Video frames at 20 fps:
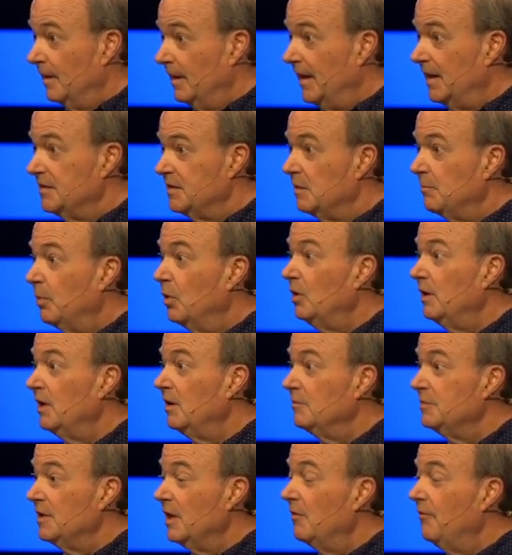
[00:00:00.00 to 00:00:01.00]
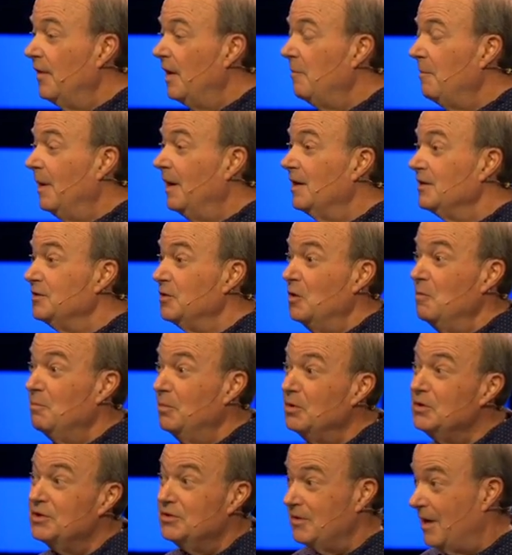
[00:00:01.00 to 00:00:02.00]
Like, is he pulling himself up by his
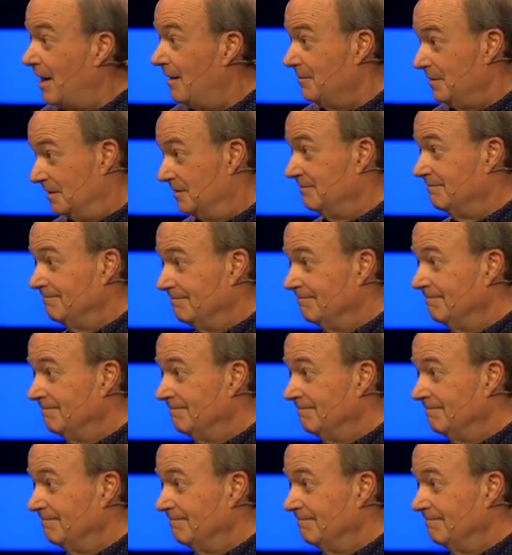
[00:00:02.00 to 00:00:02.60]
own bootstraps?